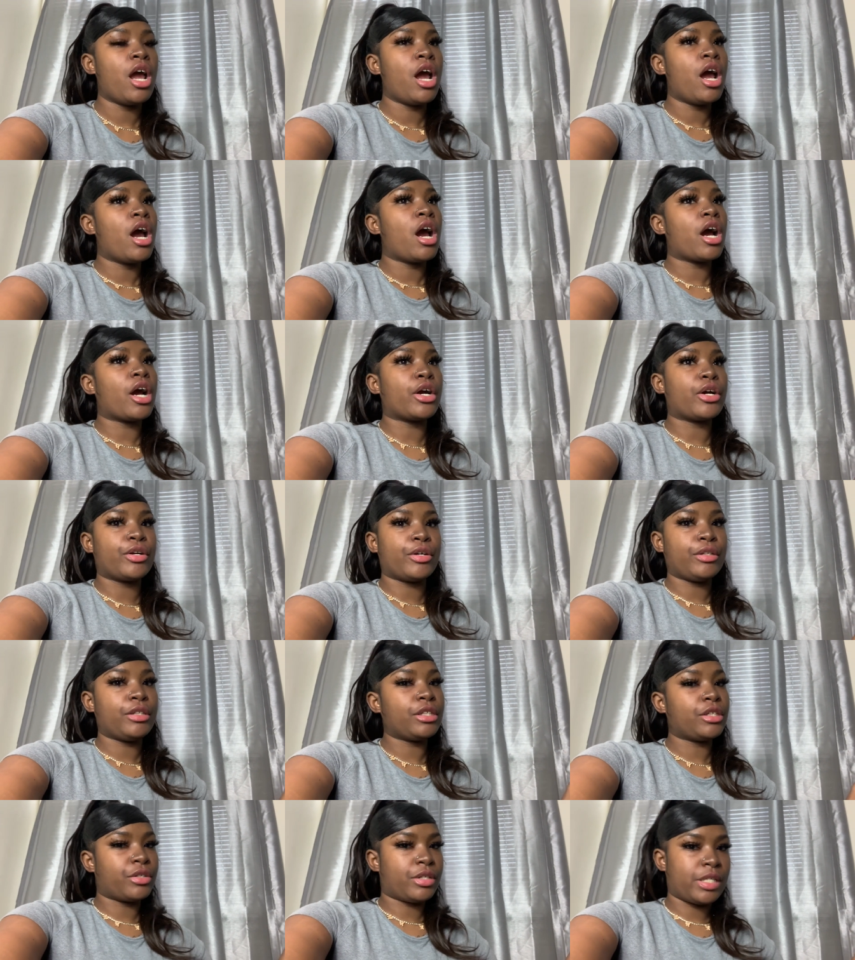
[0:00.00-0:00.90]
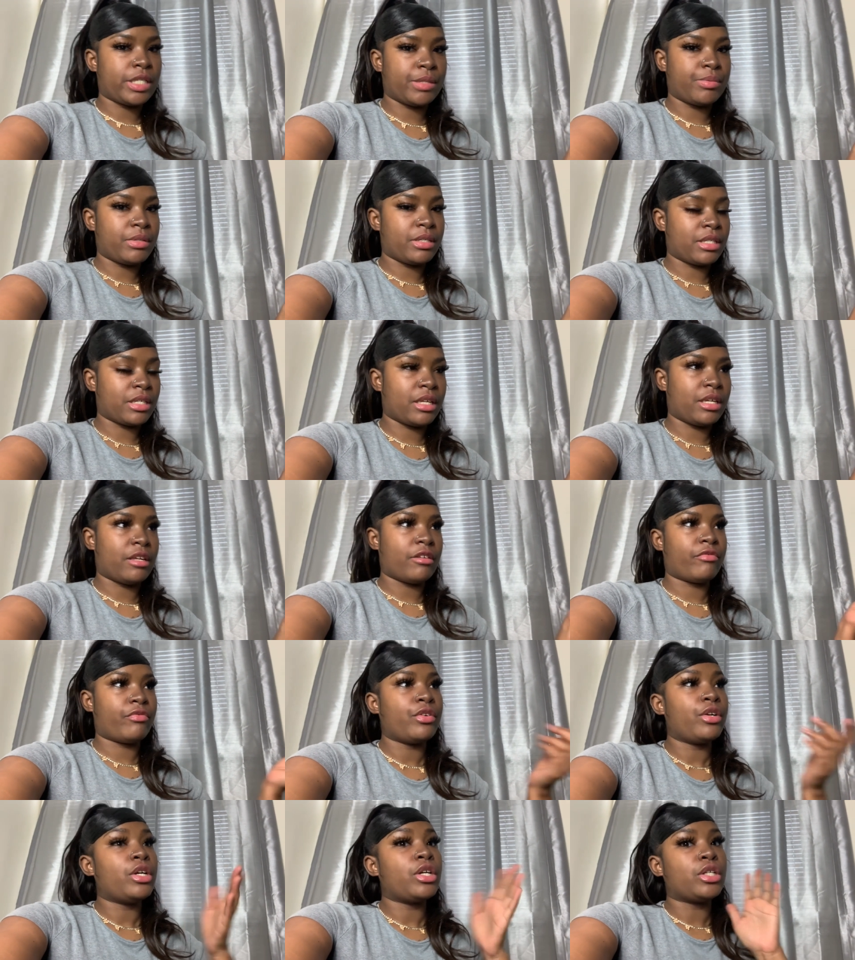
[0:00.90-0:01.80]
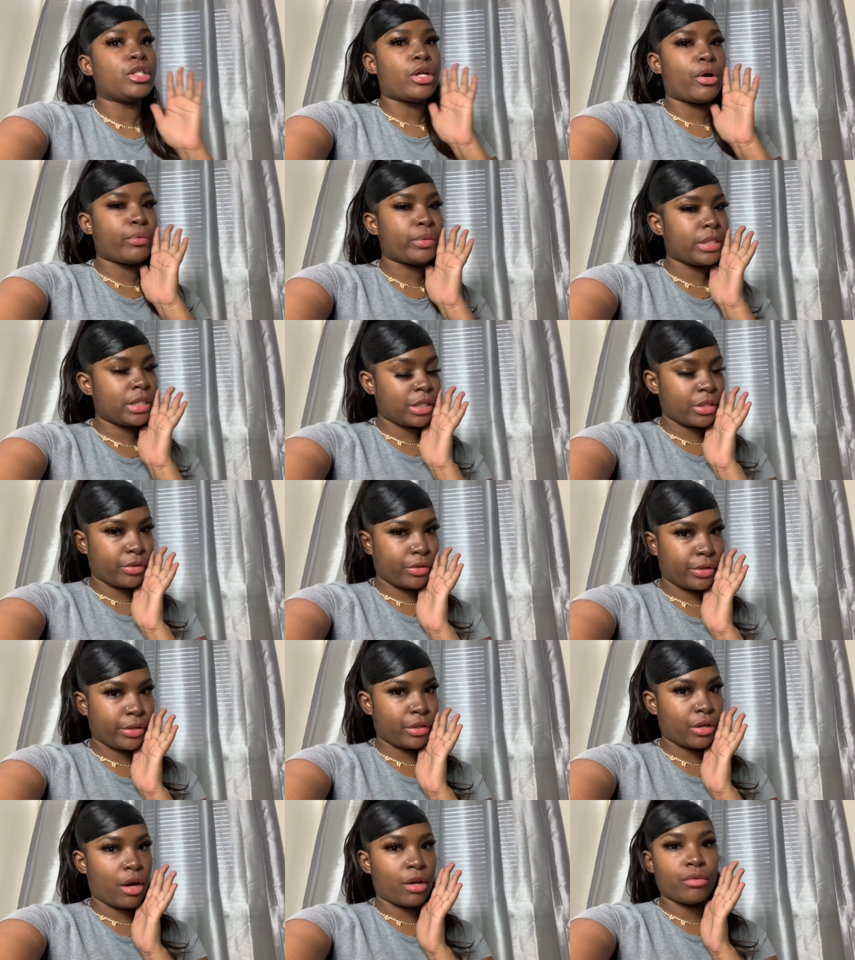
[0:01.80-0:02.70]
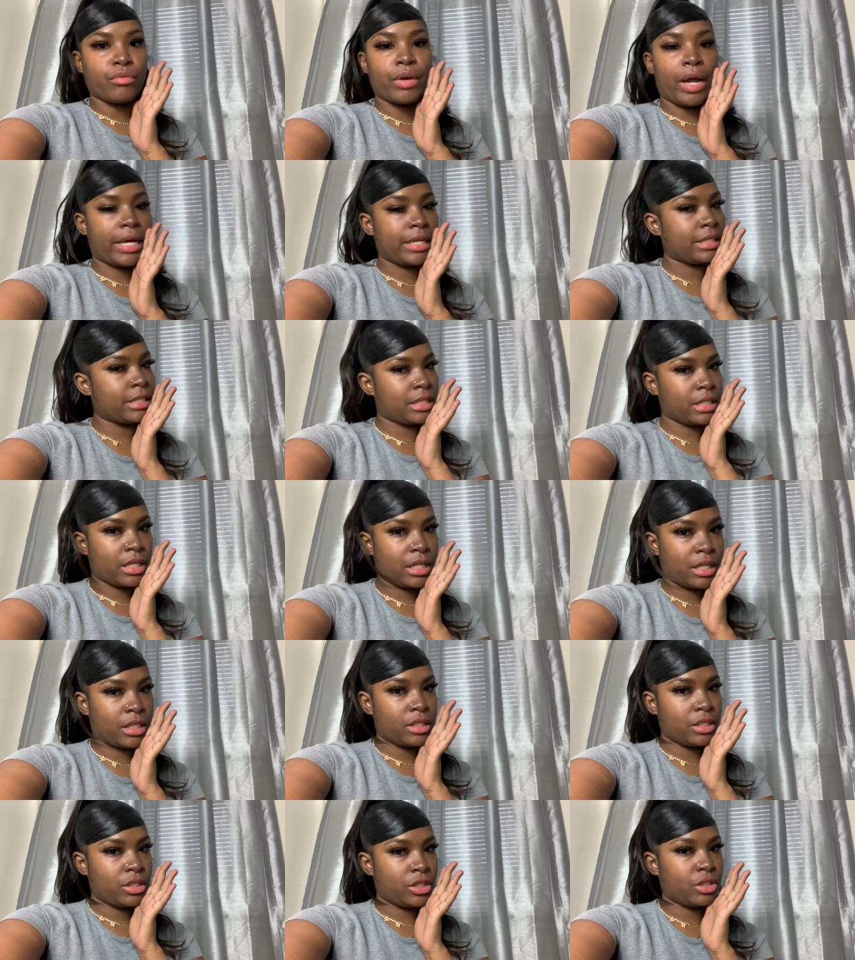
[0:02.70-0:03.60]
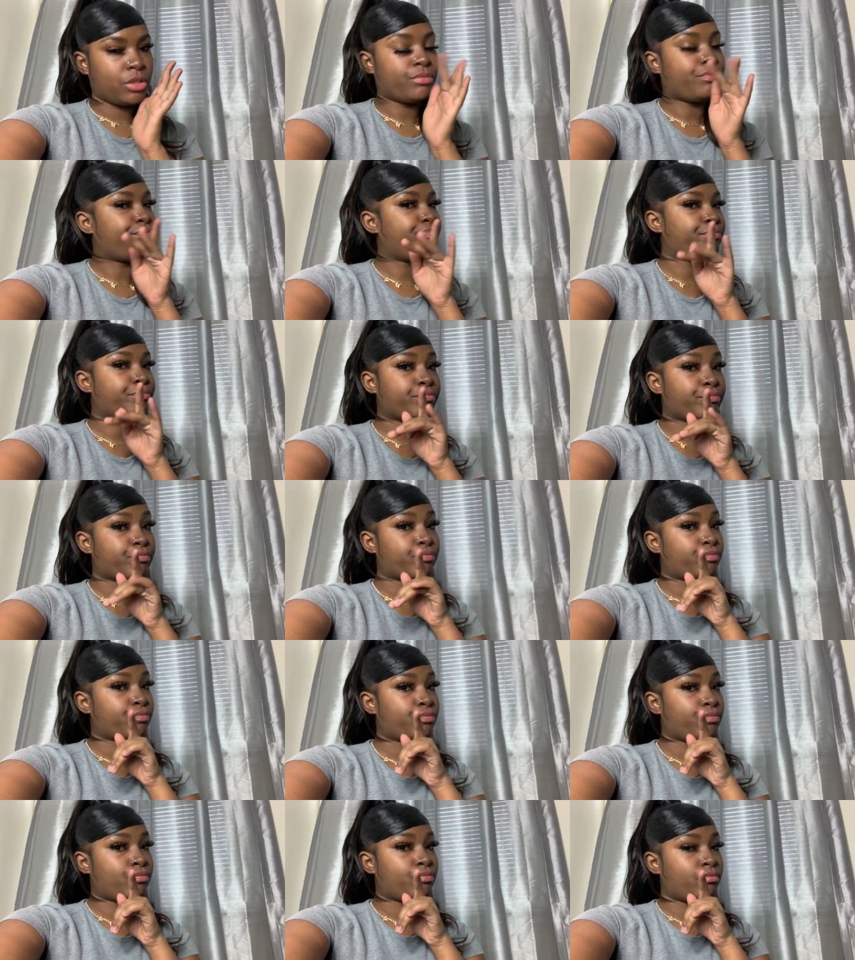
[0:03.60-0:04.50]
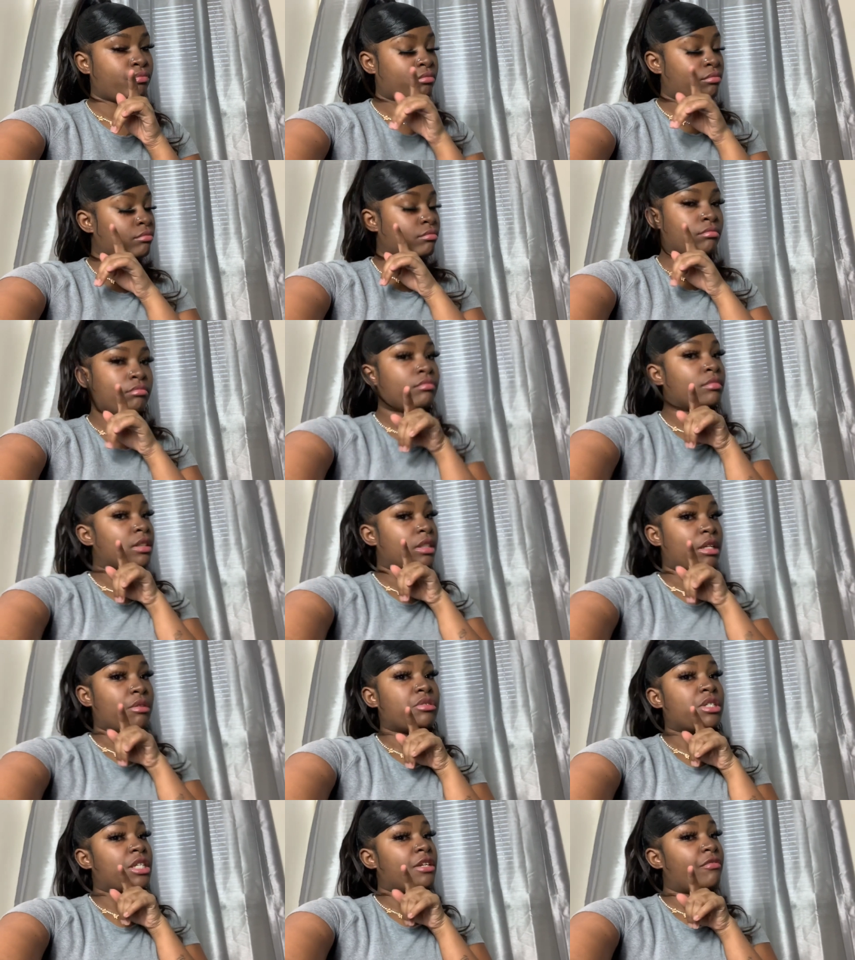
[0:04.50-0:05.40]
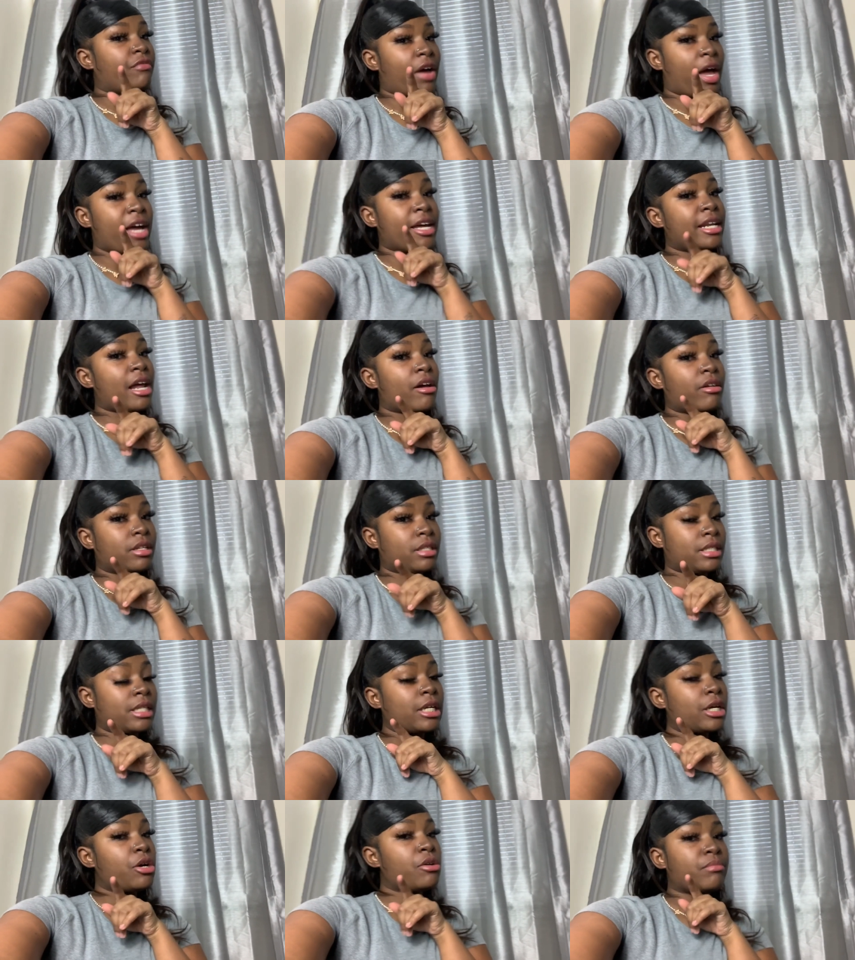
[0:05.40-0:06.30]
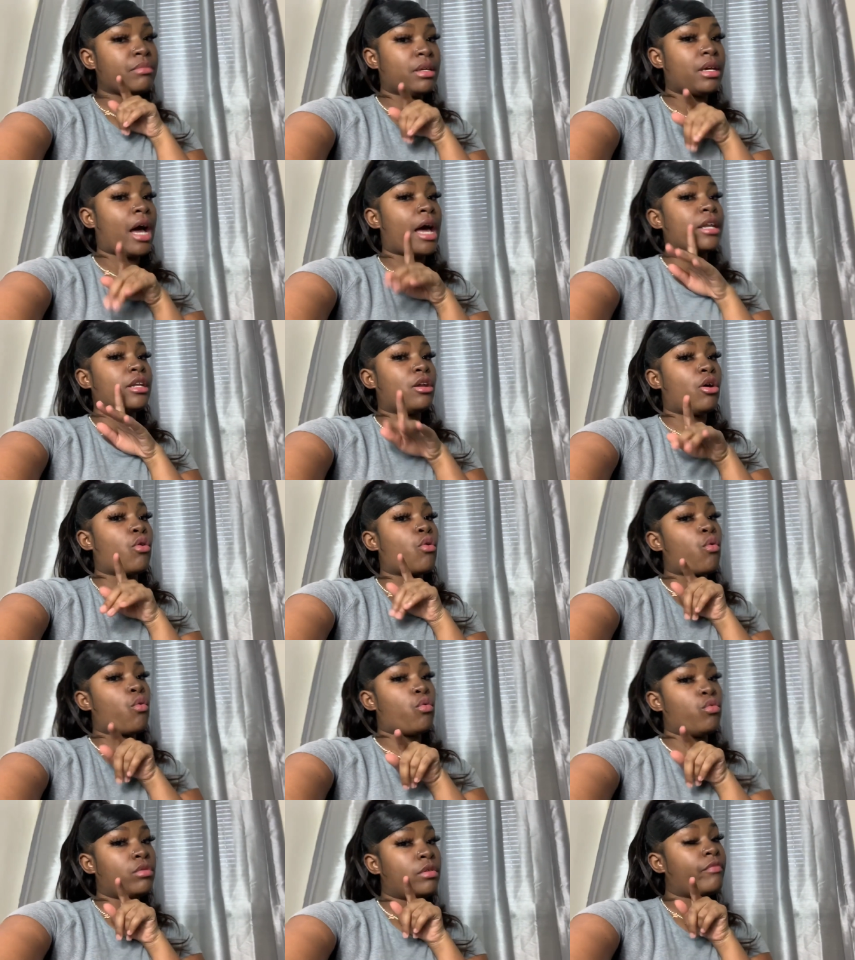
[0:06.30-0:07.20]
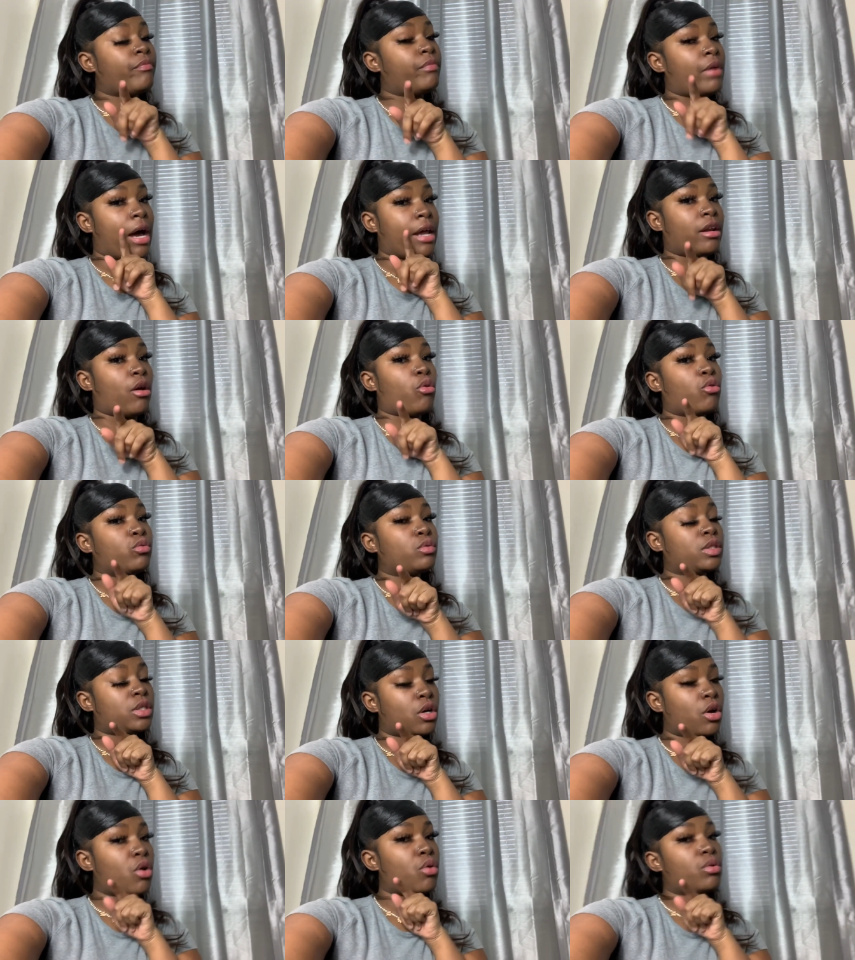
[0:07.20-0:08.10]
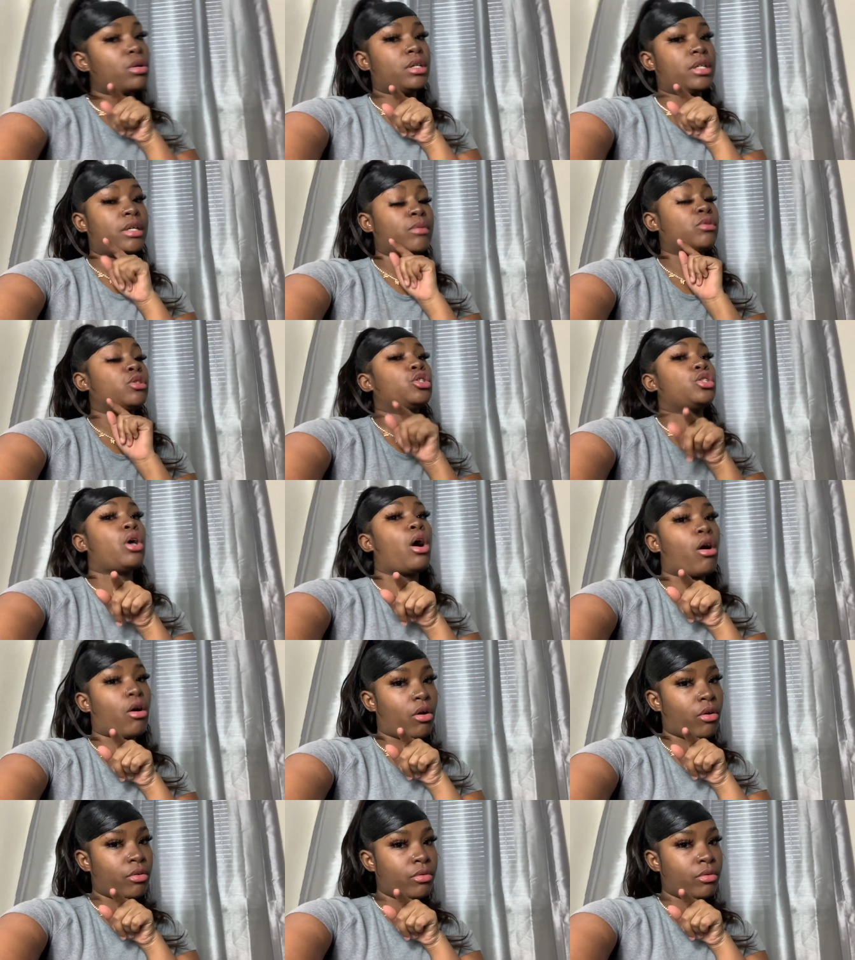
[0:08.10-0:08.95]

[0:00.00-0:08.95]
her early Christmas gift. Don't tell her, y'all. Do not snitch. If she find out and tell me, I know who told her. It was y'all.